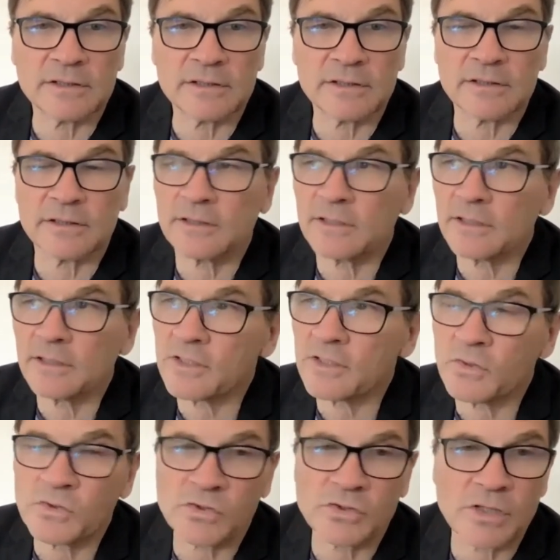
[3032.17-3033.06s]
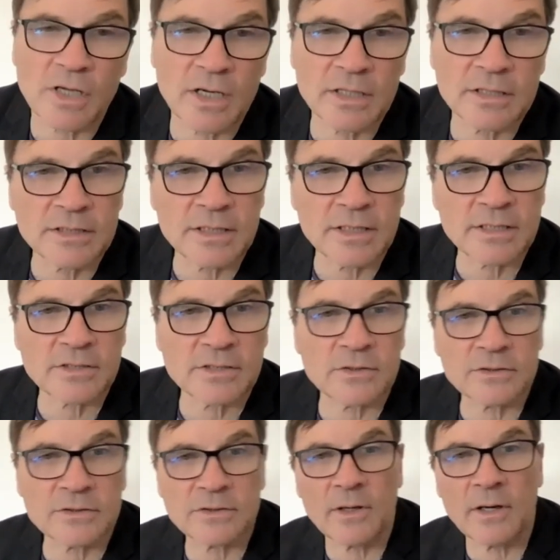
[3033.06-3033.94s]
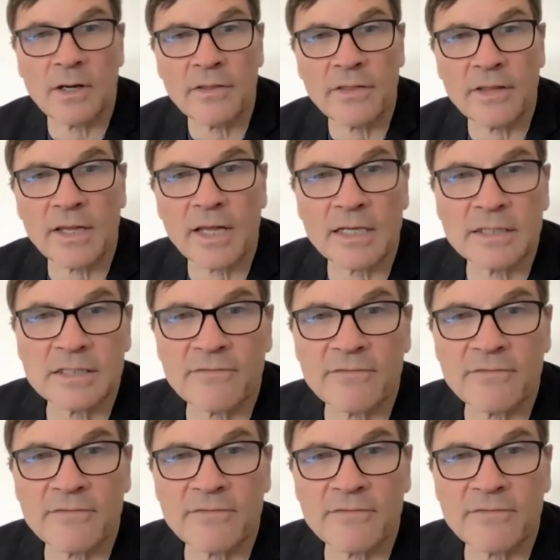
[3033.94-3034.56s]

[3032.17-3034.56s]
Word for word: a, a social scientist or so. I think it has hmm.